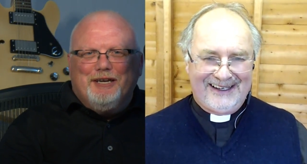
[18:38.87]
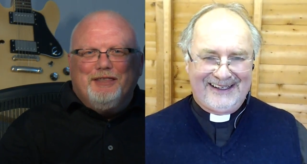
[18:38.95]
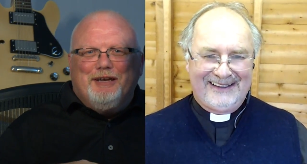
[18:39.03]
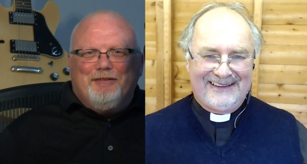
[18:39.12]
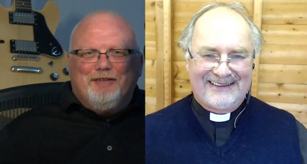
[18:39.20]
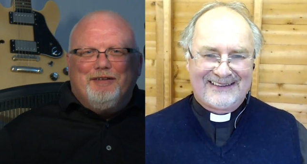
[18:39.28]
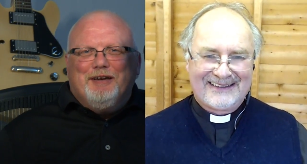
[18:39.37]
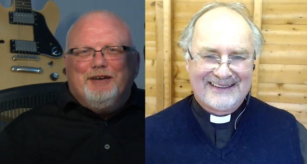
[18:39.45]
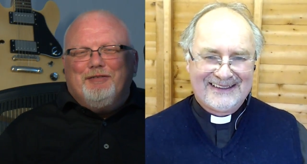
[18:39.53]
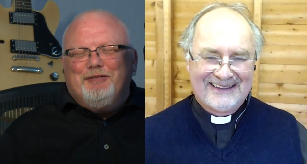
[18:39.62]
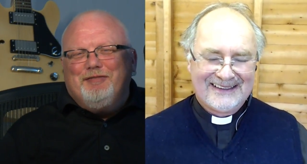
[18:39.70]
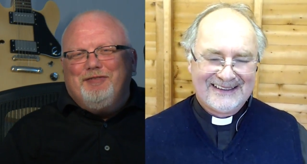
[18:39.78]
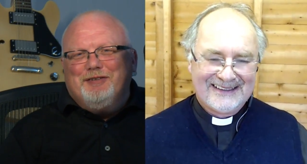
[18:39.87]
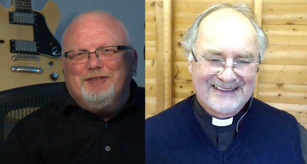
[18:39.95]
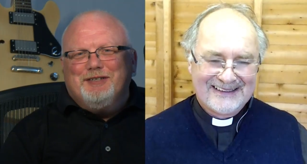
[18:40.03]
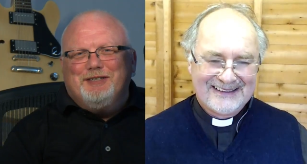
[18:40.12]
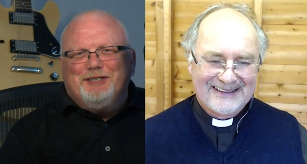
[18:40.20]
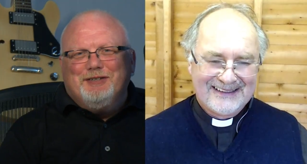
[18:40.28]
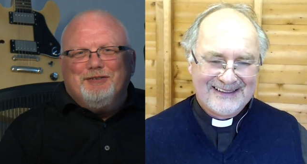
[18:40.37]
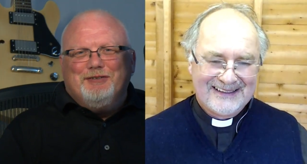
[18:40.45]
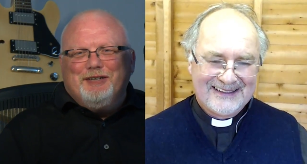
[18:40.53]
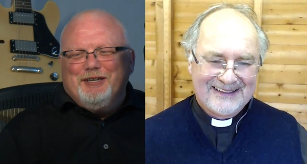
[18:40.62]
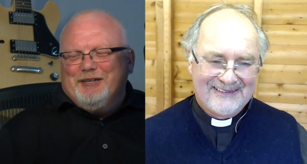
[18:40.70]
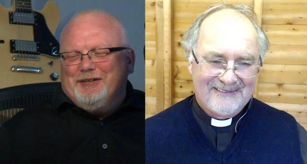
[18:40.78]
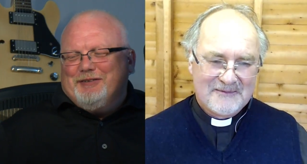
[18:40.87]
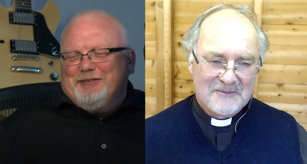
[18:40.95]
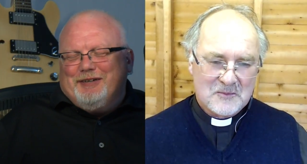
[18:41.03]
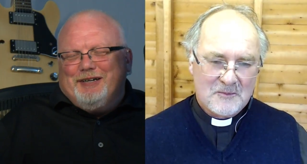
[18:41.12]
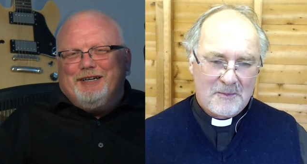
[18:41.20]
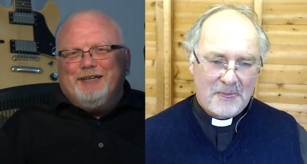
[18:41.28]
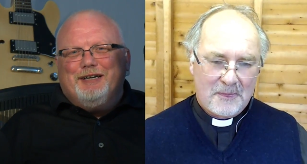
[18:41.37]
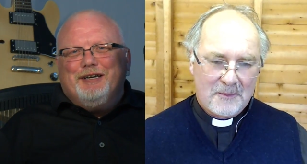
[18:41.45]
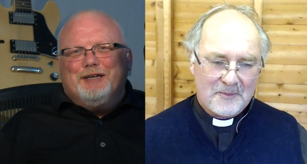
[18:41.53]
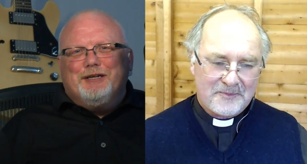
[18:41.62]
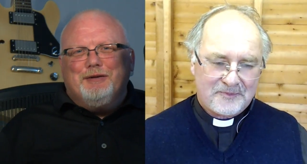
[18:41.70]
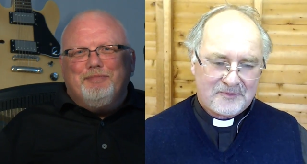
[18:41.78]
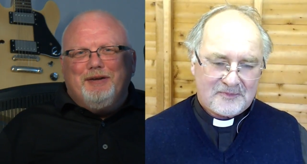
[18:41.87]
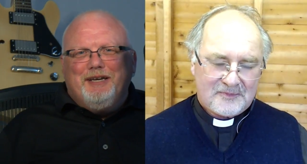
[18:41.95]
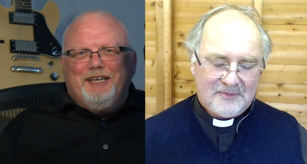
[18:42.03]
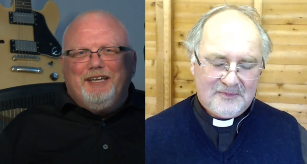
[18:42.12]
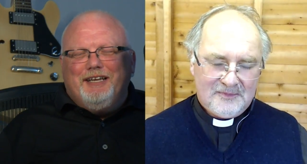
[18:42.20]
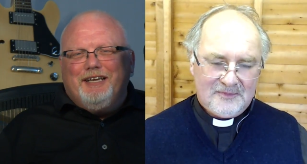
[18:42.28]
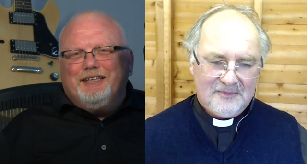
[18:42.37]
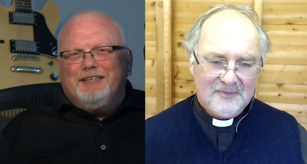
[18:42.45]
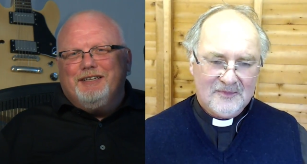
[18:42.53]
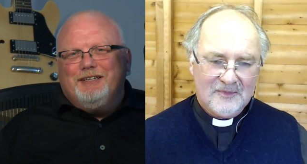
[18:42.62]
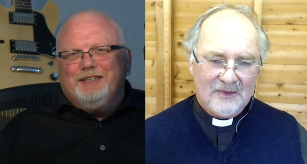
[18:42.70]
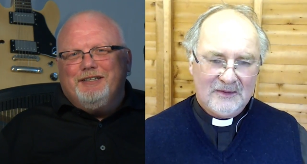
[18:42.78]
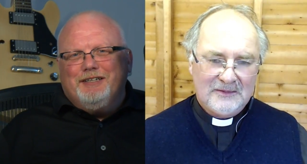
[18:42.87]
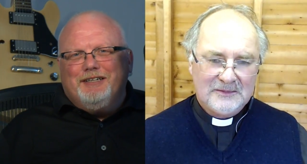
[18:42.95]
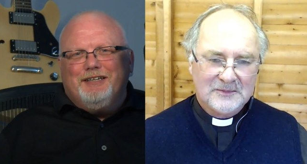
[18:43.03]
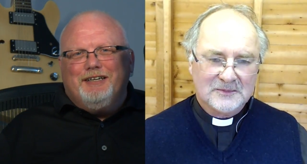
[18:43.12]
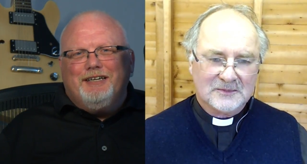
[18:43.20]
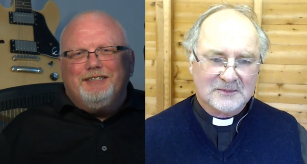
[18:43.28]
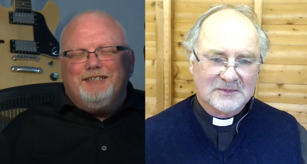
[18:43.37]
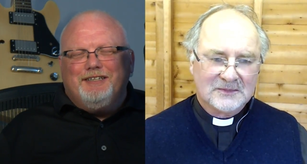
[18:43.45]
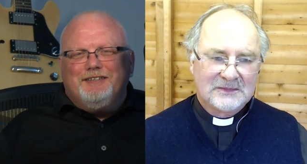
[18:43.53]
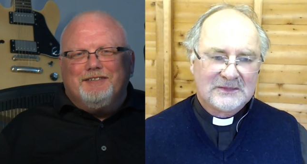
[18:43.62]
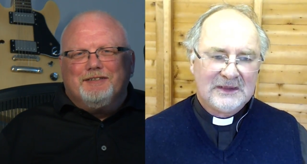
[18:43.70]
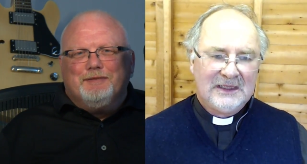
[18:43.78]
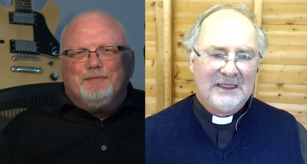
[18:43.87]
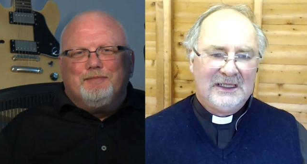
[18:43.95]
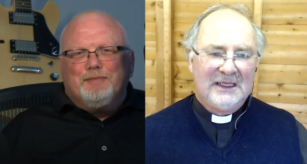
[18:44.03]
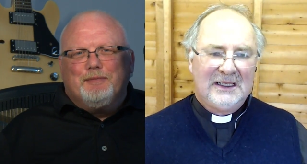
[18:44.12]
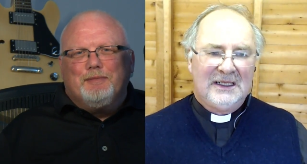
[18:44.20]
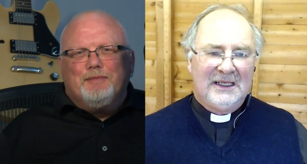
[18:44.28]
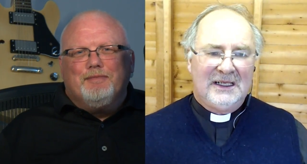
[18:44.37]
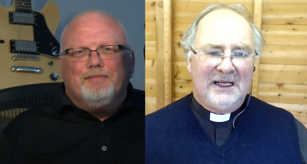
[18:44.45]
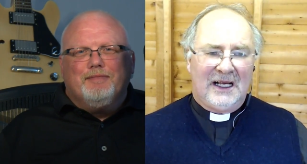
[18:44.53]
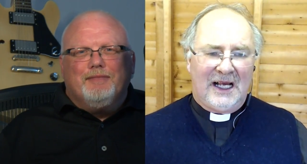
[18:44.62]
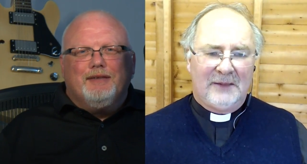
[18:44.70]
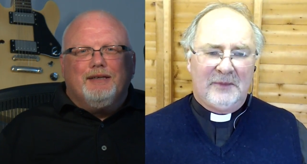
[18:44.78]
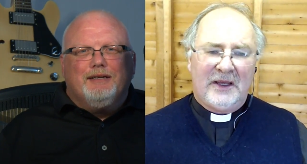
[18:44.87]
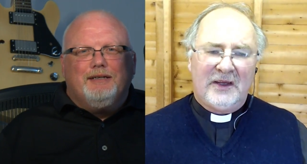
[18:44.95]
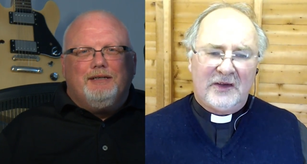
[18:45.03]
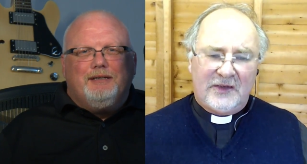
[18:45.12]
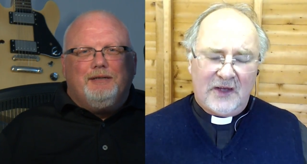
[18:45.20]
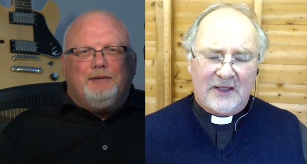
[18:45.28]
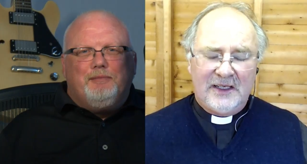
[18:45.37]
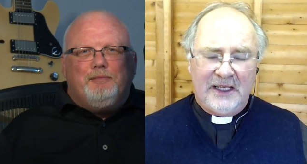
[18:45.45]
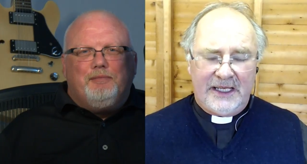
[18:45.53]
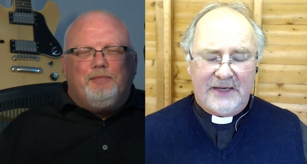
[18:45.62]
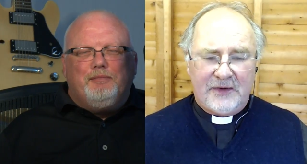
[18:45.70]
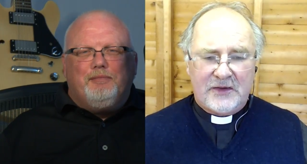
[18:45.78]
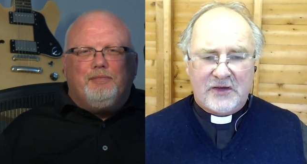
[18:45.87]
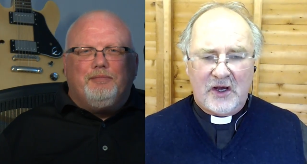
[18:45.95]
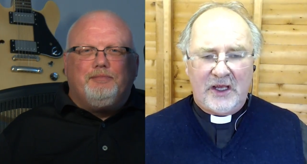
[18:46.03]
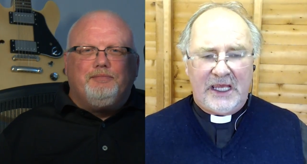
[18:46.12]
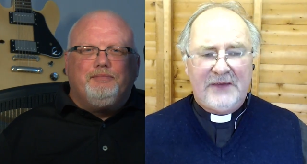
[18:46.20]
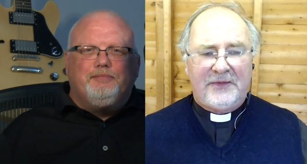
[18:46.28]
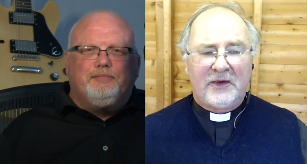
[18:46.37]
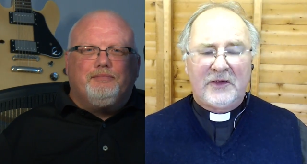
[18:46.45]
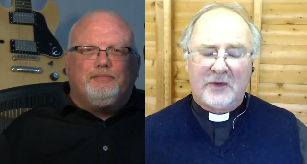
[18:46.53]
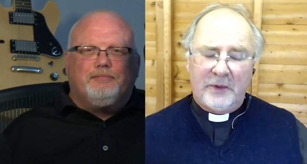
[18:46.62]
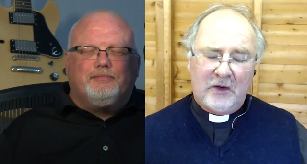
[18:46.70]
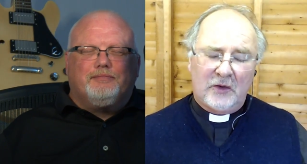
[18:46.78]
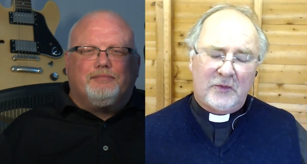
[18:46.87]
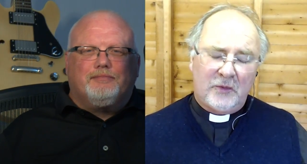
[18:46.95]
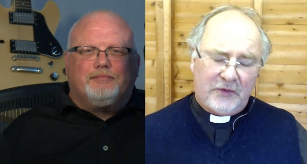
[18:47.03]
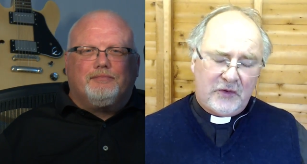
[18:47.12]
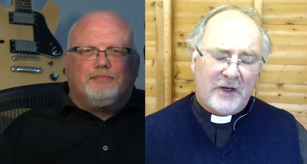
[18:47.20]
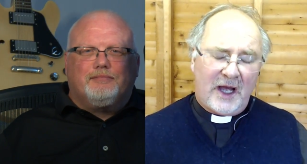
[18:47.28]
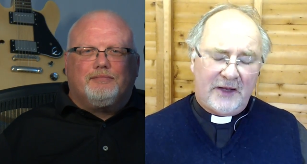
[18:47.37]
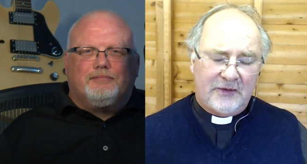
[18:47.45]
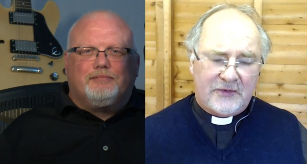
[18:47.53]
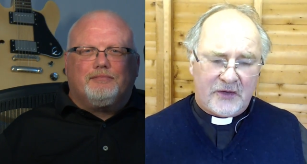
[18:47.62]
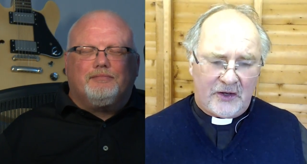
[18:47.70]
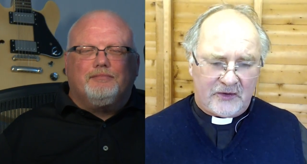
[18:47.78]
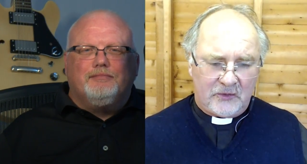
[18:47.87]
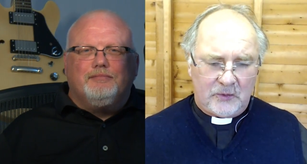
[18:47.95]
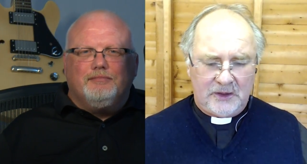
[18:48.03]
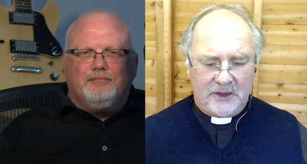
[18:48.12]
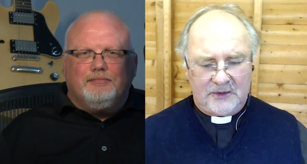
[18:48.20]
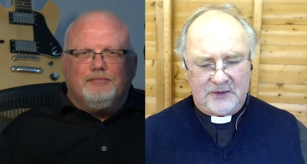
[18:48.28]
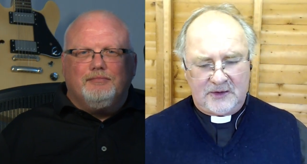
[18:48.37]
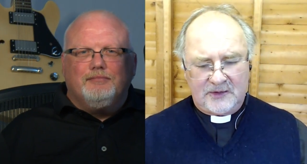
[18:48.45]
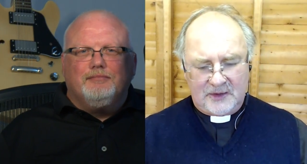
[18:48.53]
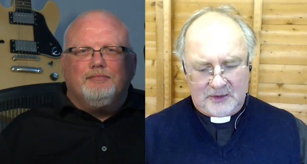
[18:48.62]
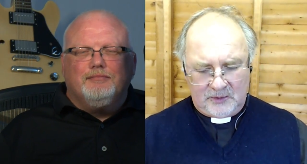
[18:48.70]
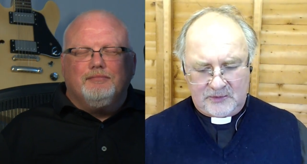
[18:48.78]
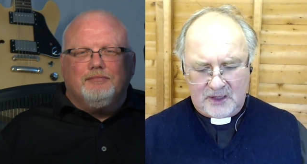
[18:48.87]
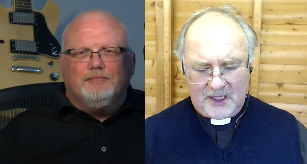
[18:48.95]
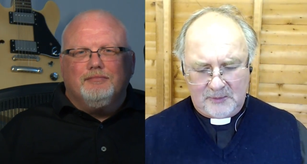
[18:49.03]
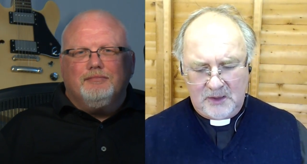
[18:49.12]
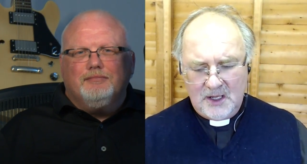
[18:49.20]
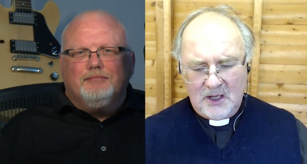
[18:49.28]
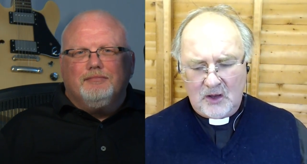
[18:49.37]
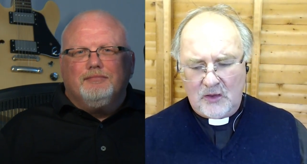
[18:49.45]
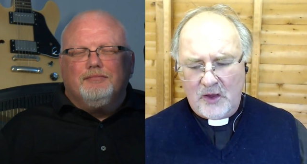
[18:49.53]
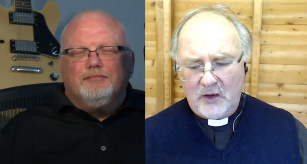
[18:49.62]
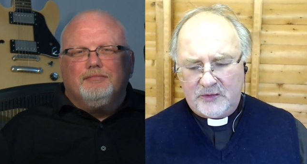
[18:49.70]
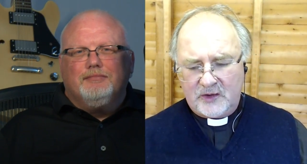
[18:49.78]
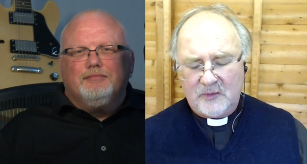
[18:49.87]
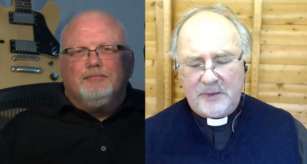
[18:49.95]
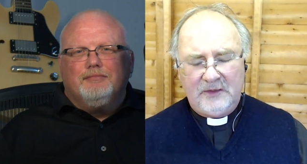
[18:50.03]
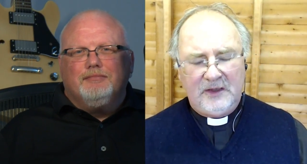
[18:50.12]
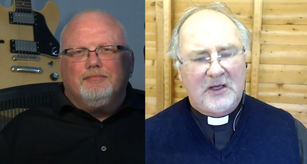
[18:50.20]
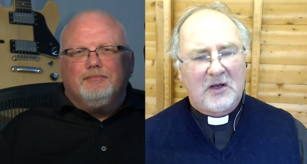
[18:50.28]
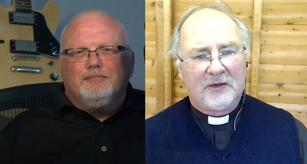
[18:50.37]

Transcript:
Speaker 1: can they re- refuse it to you know uh, competing Anglican uh, entities?
Speaker 2: Um, certainly, if a church, if so, we've got two kinds of churches we need to distinguish. um, those that have been